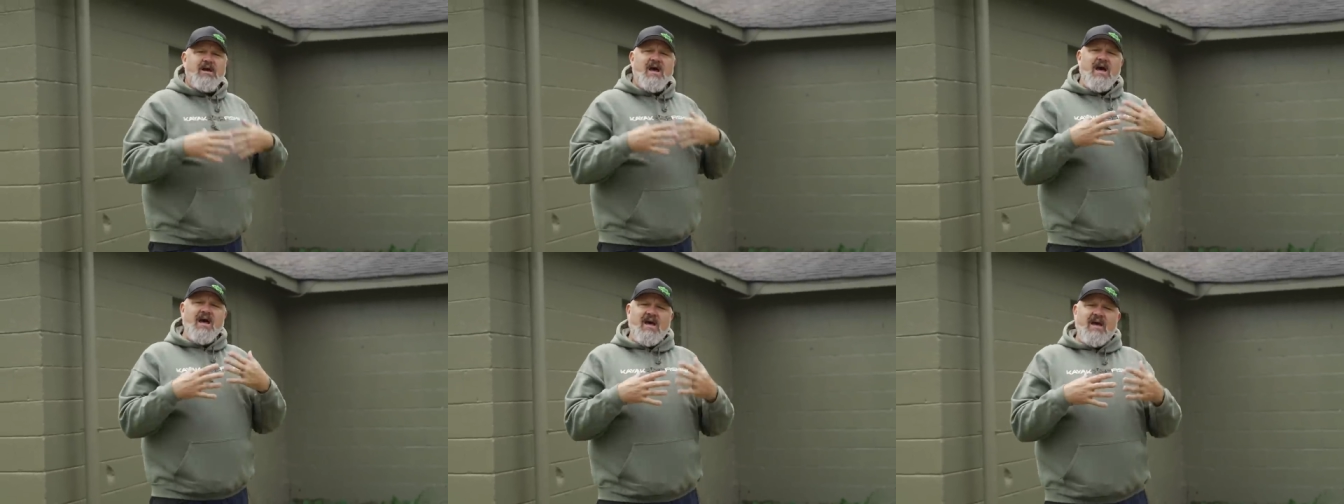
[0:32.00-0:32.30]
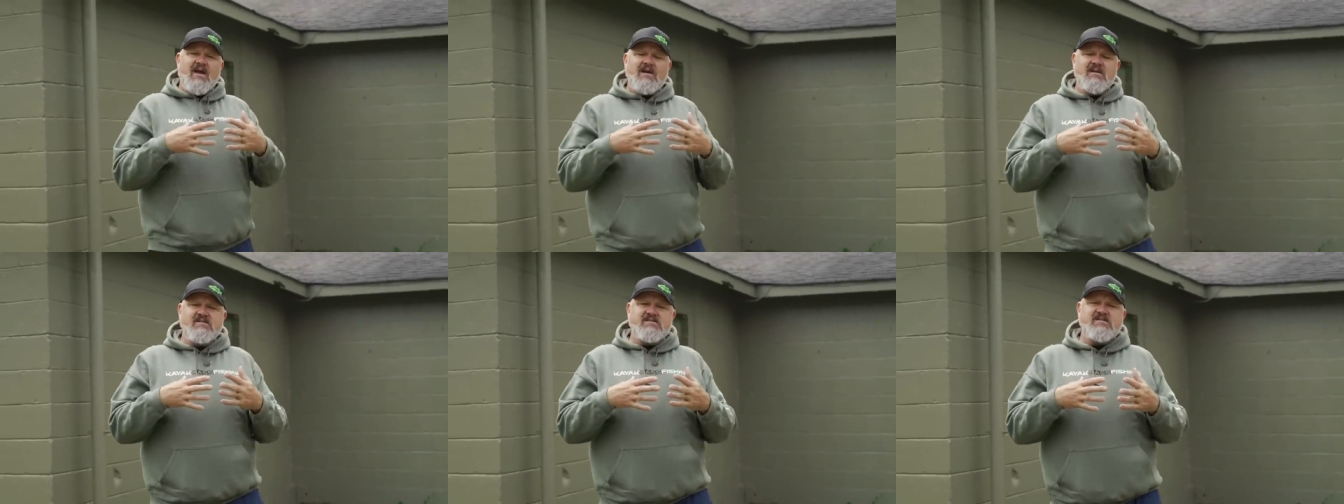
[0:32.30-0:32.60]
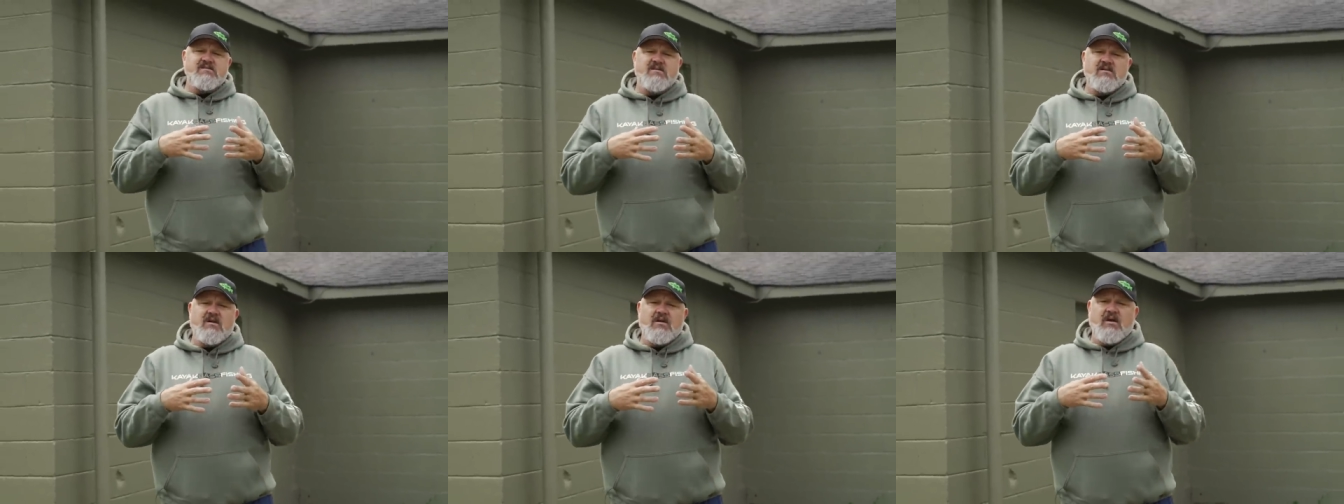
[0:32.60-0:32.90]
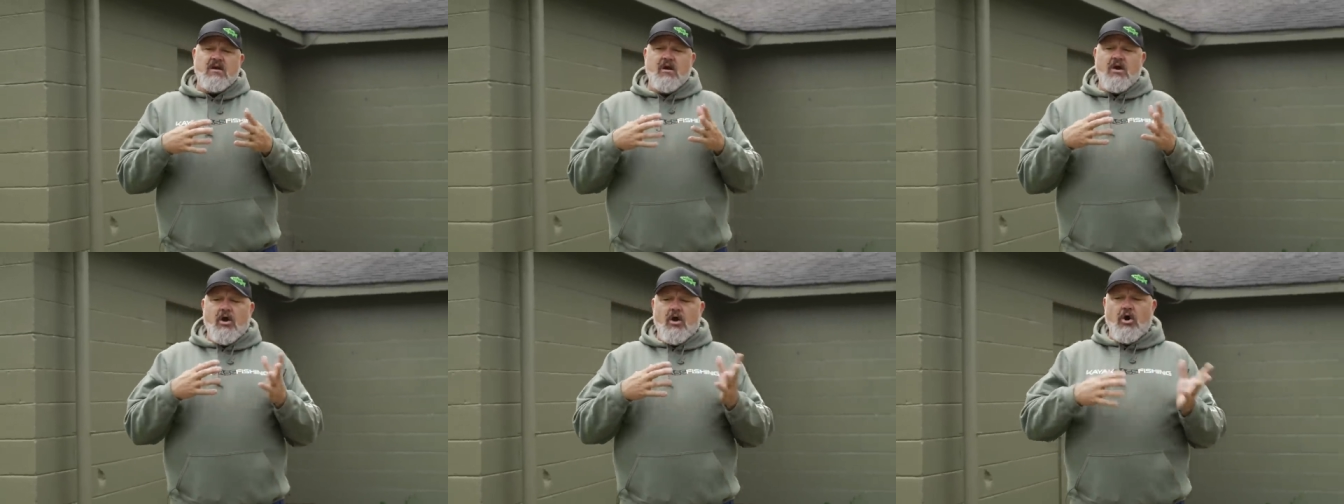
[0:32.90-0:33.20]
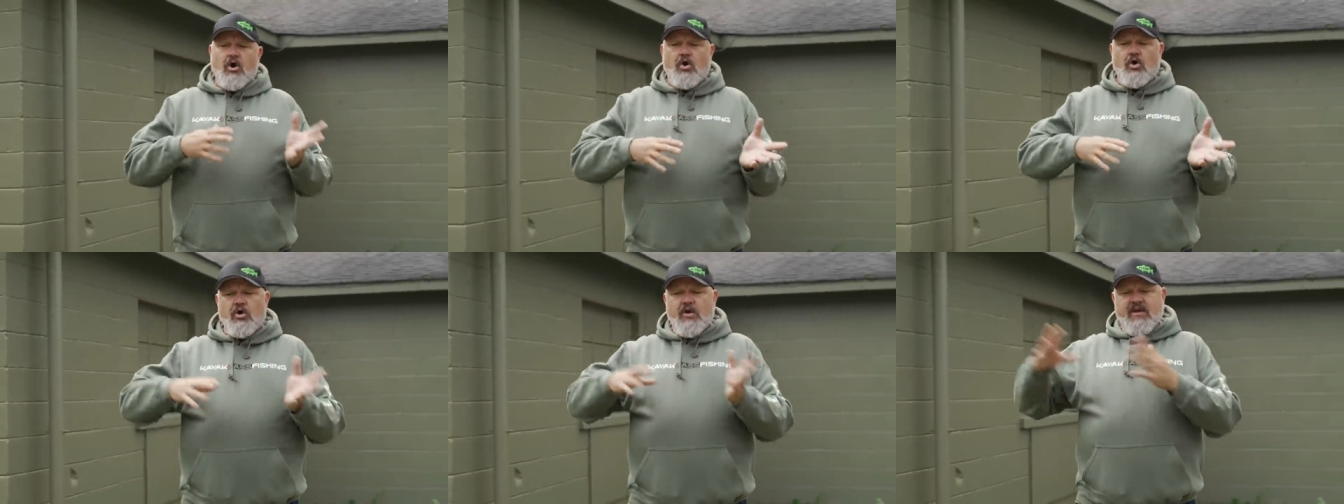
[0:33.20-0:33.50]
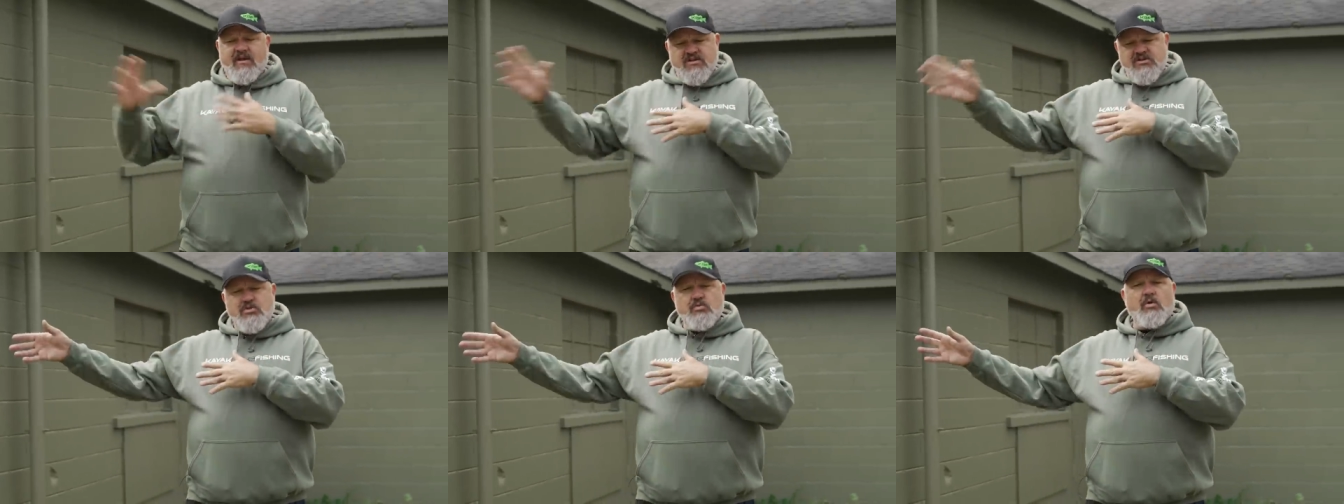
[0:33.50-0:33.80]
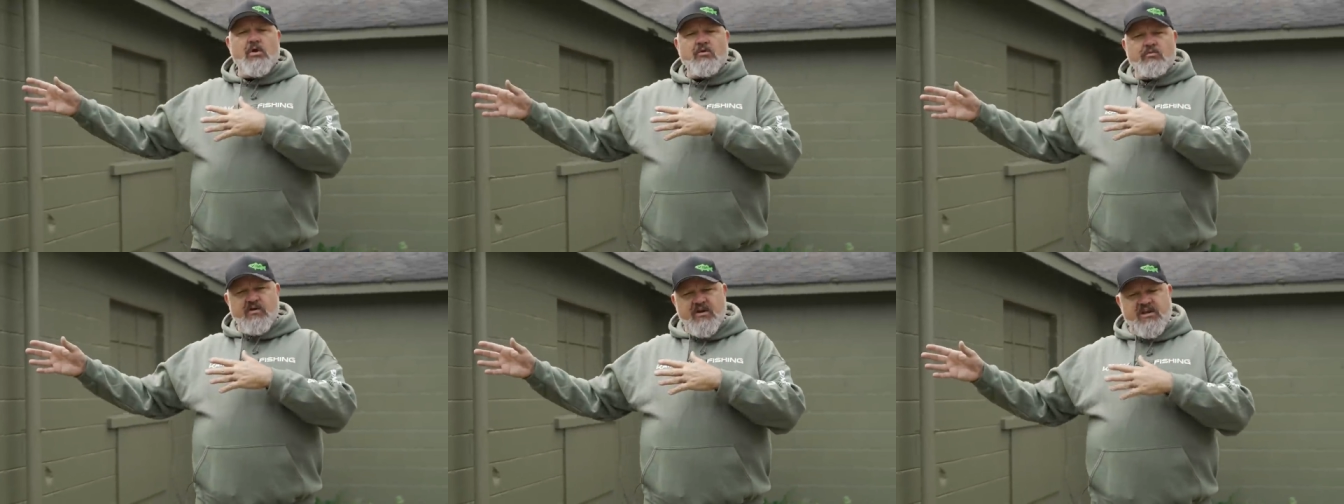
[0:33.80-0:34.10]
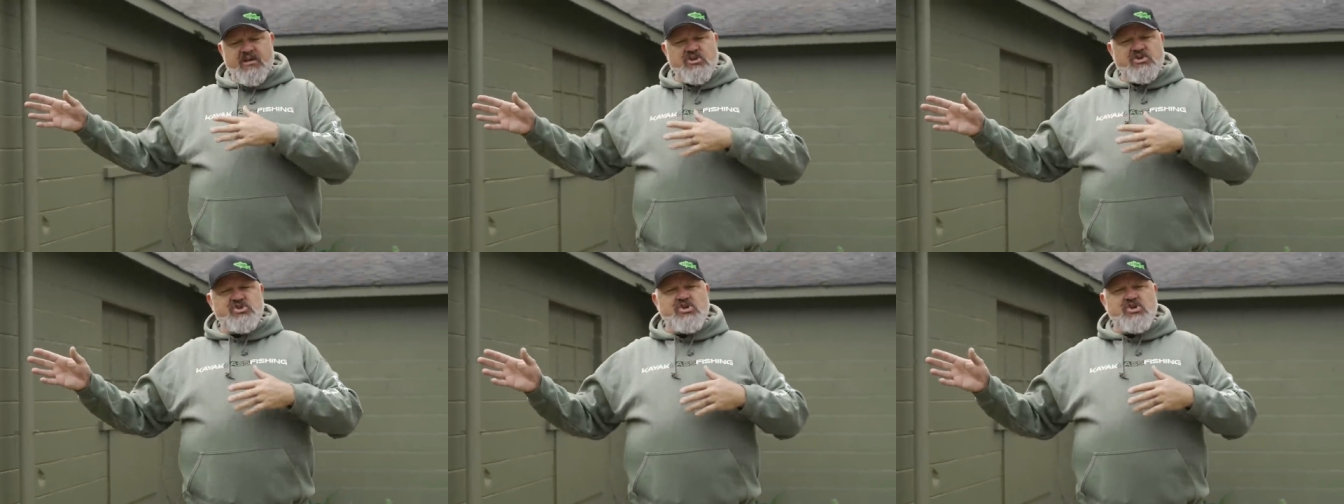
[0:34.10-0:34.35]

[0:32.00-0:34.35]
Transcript: kayaks all into our rigging